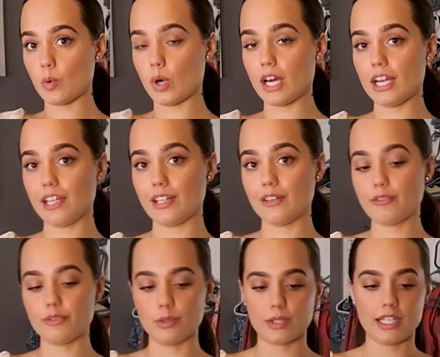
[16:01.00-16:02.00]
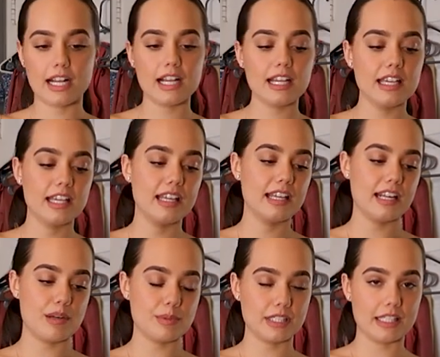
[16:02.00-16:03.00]
wore in Florida
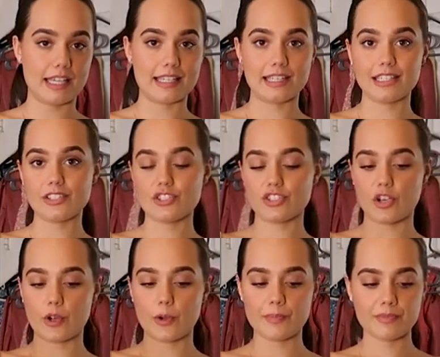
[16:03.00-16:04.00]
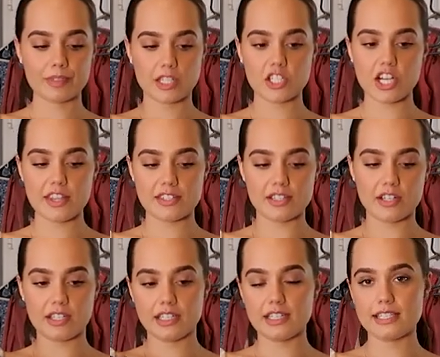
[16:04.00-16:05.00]
and I really like it. So I'm gonna try this
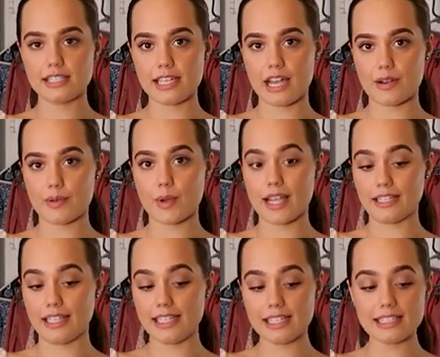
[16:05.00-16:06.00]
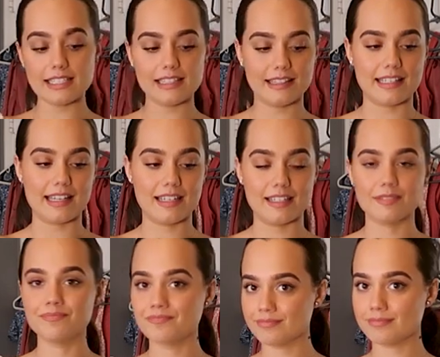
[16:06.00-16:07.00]
on, see how I like it and then
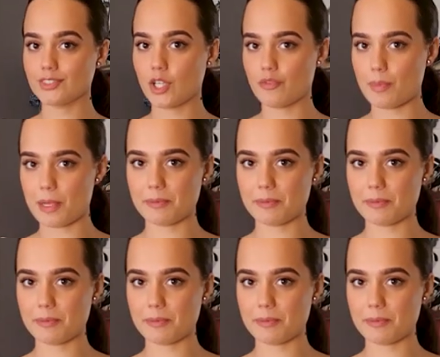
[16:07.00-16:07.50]
go from